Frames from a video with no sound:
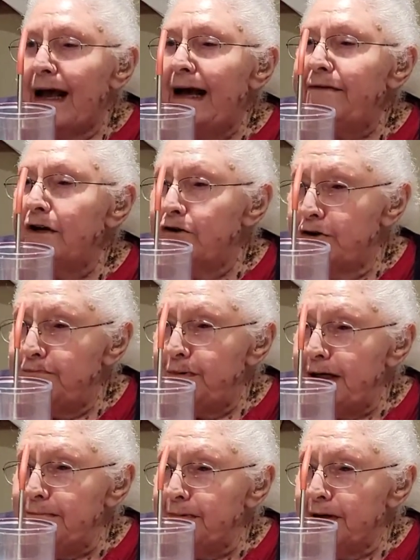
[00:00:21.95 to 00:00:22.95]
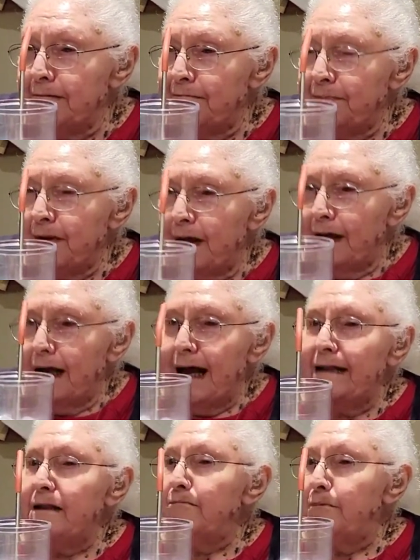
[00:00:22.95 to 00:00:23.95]
and the good people
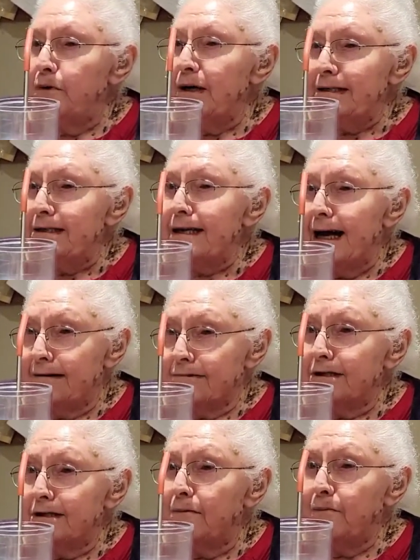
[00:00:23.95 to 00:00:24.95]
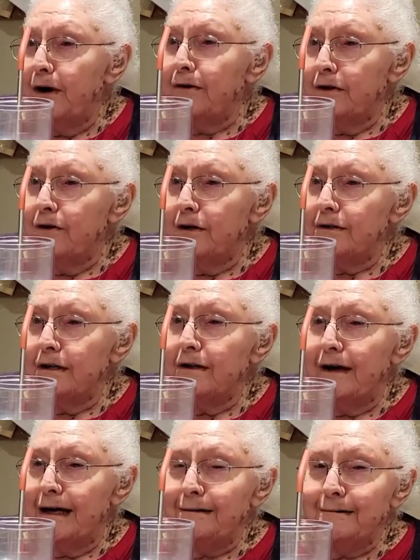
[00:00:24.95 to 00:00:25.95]
and the Boy Scouts somewhere along
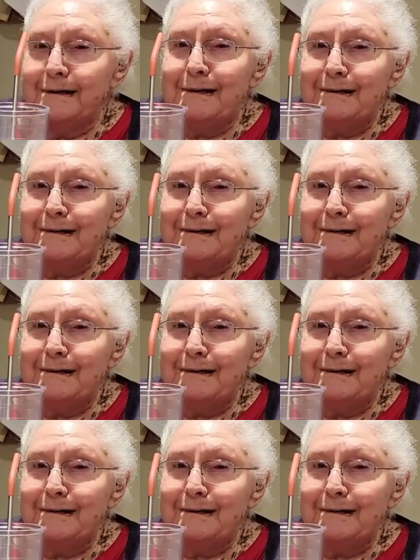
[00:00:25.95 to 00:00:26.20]
the line.